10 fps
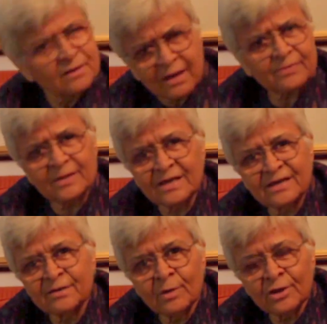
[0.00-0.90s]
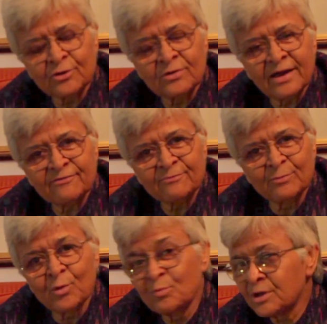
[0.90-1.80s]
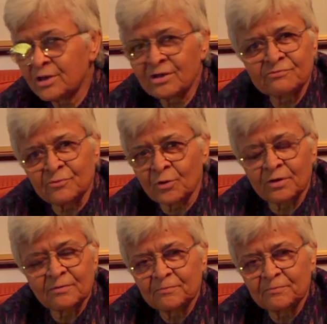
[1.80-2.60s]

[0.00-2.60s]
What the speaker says: Nothing can make your life more meaningful